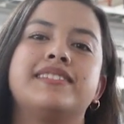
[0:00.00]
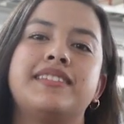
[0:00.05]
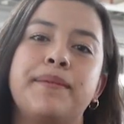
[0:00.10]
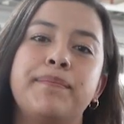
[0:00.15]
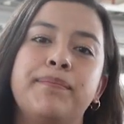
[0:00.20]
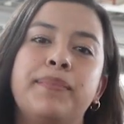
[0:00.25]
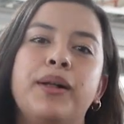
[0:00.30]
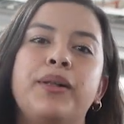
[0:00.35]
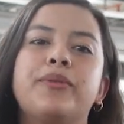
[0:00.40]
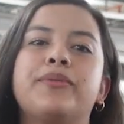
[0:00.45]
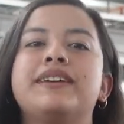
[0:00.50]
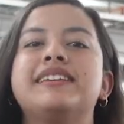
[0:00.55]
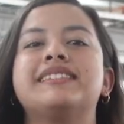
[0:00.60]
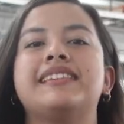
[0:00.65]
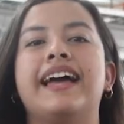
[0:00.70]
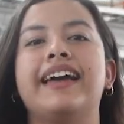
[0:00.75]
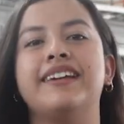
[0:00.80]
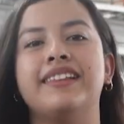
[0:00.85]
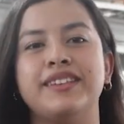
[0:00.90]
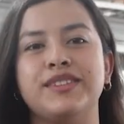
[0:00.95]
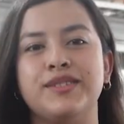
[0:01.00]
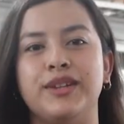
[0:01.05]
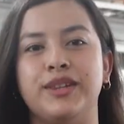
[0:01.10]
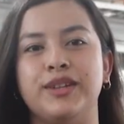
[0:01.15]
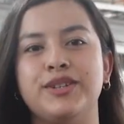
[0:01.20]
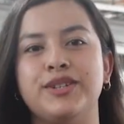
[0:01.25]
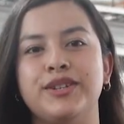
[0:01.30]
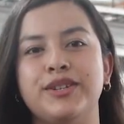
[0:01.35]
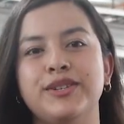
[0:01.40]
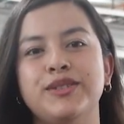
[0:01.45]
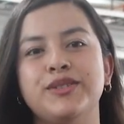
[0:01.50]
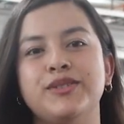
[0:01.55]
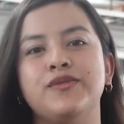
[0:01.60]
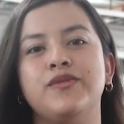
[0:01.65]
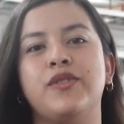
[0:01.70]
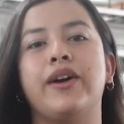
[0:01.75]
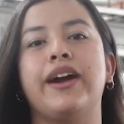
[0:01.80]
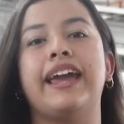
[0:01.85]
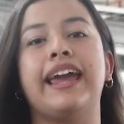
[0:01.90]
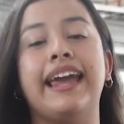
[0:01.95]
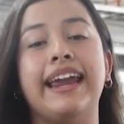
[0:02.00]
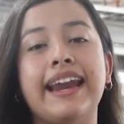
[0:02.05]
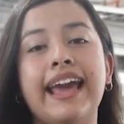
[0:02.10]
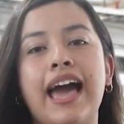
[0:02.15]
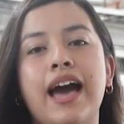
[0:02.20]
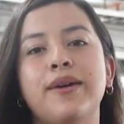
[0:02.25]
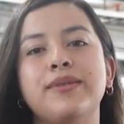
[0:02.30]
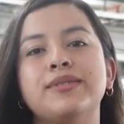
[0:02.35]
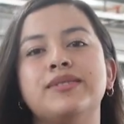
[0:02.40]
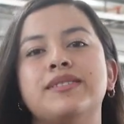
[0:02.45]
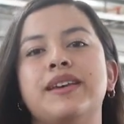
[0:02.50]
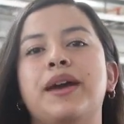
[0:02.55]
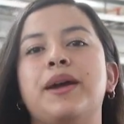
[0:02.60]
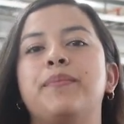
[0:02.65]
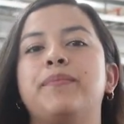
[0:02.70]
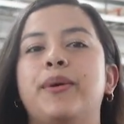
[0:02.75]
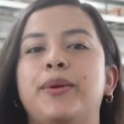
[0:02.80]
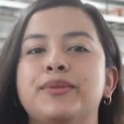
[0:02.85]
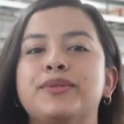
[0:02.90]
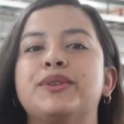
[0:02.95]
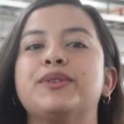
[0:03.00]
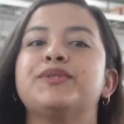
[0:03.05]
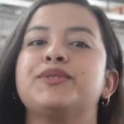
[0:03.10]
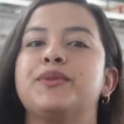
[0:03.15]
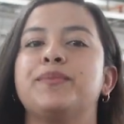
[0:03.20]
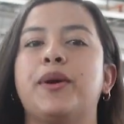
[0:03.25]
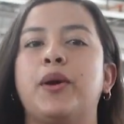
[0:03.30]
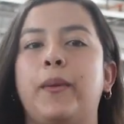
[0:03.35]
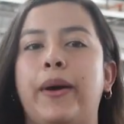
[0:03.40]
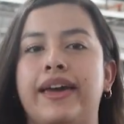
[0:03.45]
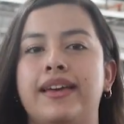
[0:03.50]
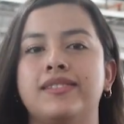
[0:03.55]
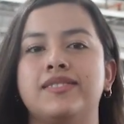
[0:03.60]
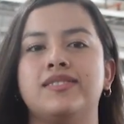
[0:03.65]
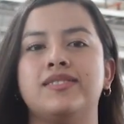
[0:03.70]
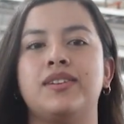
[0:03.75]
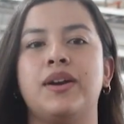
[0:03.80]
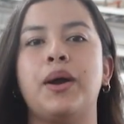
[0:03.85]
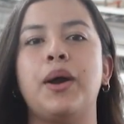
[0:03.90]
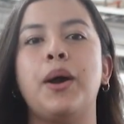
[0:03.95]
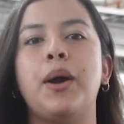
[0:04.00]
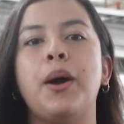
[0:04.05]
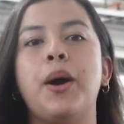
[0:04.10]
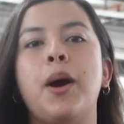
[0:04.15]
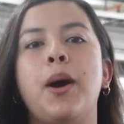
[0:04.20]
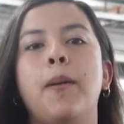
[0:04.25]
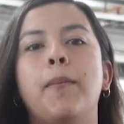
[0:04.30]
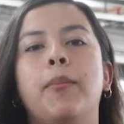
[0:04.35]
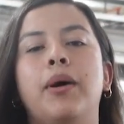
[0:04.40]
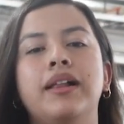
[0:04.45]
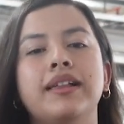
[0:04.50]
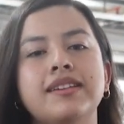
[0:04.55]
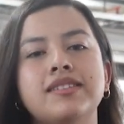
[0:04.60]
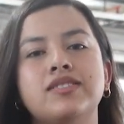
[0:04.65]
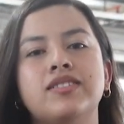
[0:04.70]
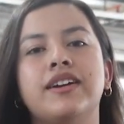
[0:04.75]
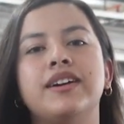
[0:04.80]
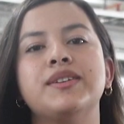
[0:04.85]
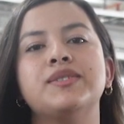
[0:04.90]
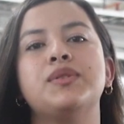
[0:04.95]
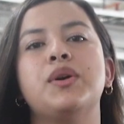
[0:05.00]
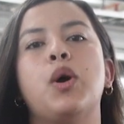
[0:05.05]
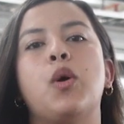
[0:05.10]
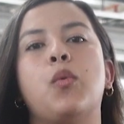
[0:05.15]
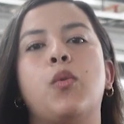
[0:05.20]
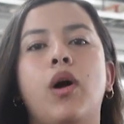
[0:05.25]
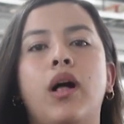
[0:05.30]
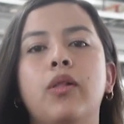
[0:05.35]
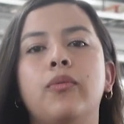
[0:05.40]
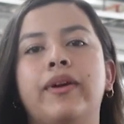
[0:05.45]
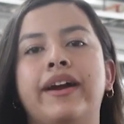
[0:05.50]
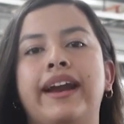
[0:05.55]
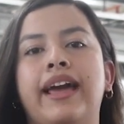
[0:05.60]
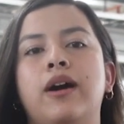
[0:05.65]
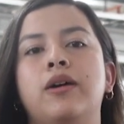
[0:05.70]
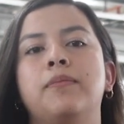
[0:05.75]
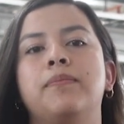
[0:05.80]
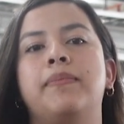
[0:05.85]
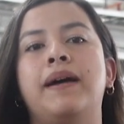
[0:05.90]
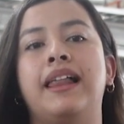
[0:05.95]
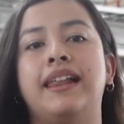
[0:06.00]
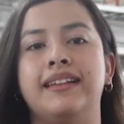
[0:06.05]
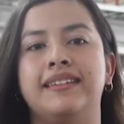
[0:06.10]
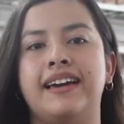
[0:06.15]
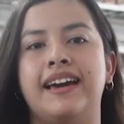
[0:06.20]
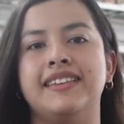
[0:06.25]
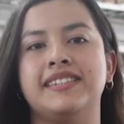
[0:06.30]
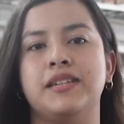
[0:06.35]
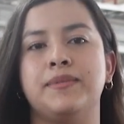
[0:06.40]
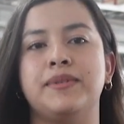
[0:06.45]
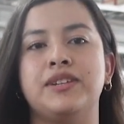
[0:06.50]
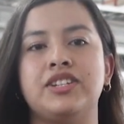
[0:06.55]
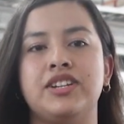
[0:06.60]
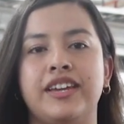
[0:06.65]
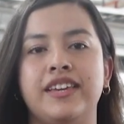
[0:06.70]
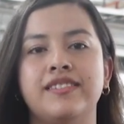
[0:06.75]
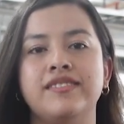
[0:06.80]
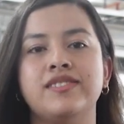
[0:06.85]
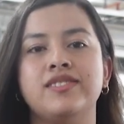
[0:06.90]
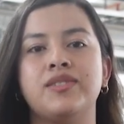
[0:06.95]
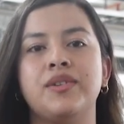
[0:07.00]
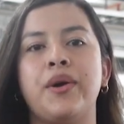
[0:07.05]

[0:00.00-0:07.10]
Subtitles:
simple recycling solutions for in-house and post-consumer waste. POLYSTAR's world-renowned pelletizing machines,